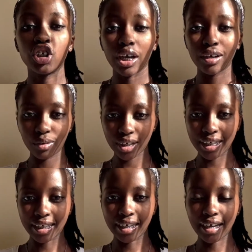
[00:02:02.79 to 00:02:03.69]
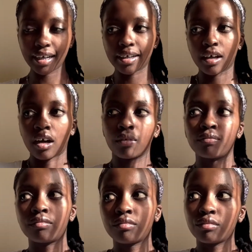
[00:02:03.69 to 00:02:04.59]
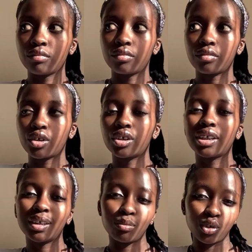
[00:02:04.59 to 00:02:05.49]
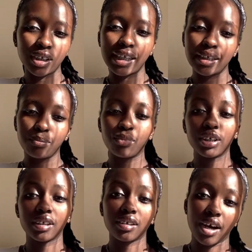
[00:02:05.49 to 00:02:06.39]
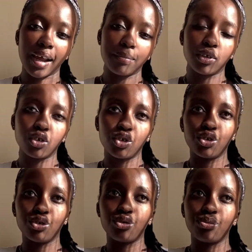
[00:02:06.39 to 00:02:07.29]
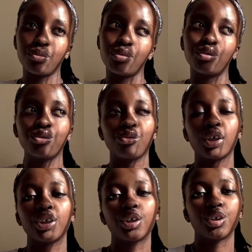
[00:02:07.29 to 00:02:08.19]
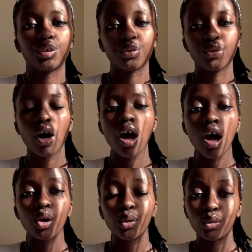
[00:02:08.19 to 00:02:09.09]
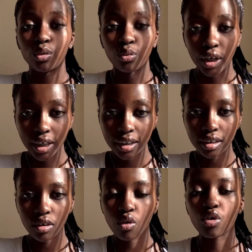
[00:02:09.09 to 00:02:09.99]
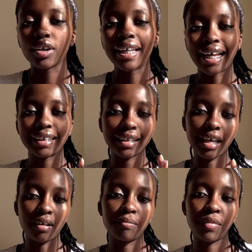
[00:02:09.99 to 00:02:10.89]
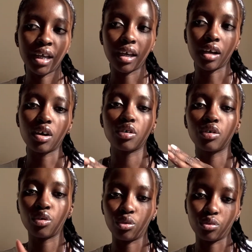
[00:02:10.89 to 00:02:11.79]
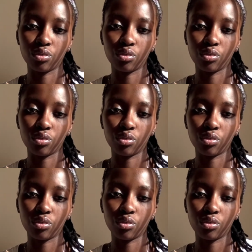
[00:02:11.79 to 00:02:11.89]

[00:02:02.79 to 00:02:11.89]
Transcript: genuinely or it's mostly prescribed to people who want to lose weight, or that's their main goal,